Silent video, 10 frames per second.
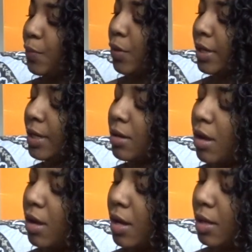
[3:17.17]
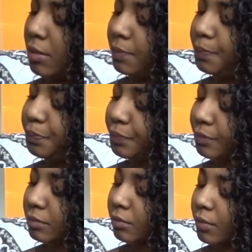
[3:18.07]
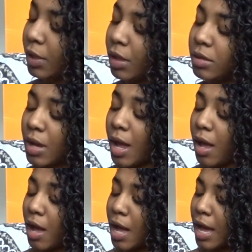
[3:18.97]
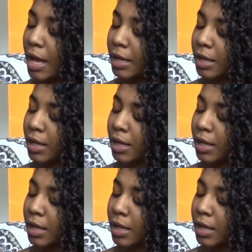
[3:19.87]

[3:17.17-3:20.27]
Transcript: put it on not hot